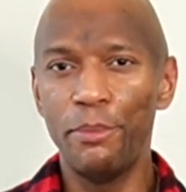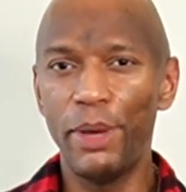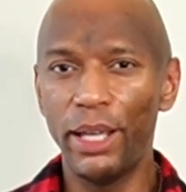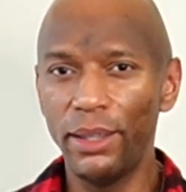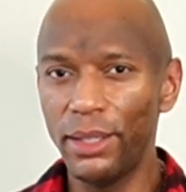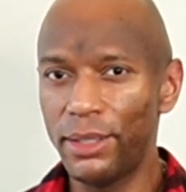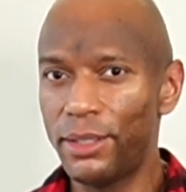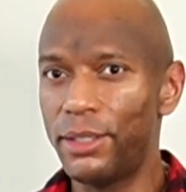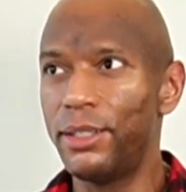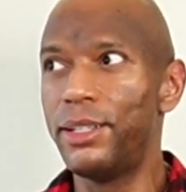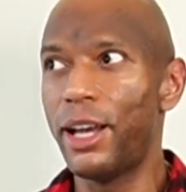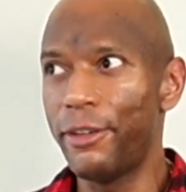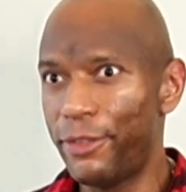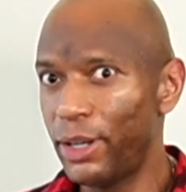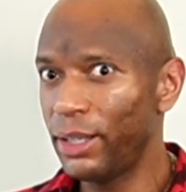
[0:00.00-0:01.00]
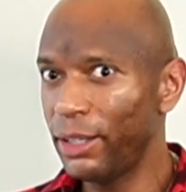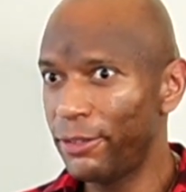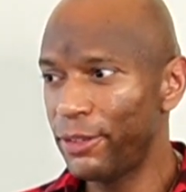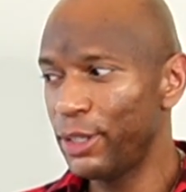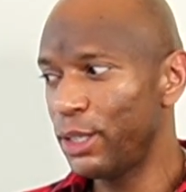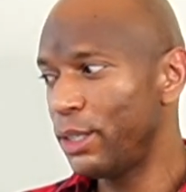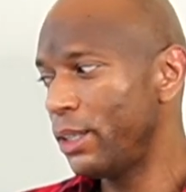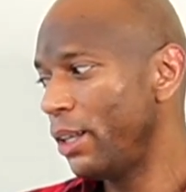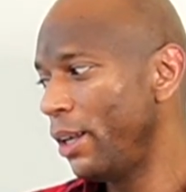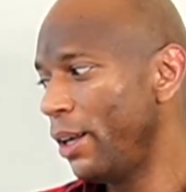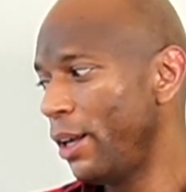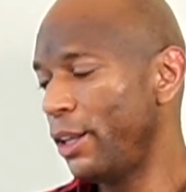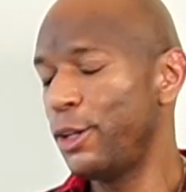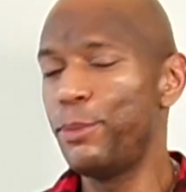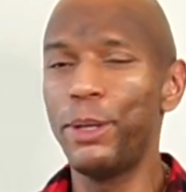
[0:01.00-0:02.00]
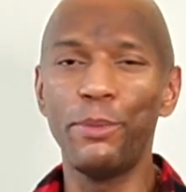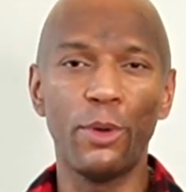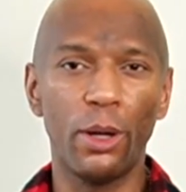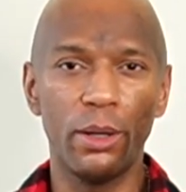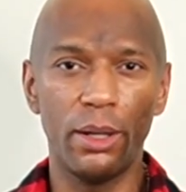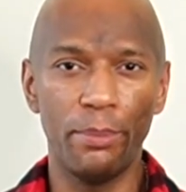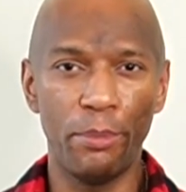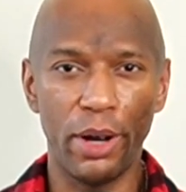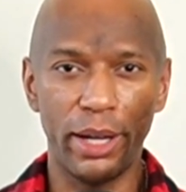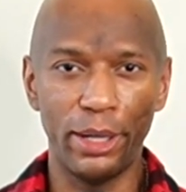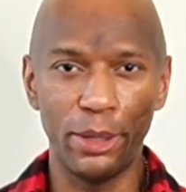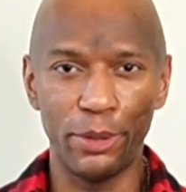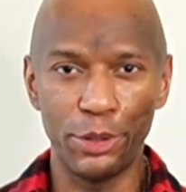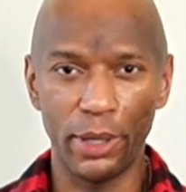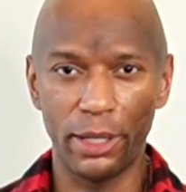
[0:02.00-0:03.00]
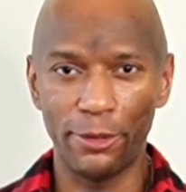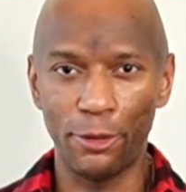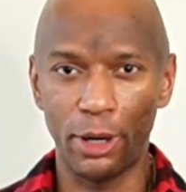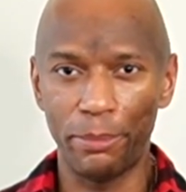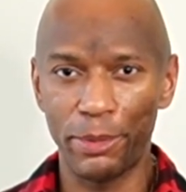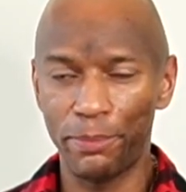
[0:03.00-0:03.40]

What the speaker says: making this definitely feel a little bit more brand new and transformed.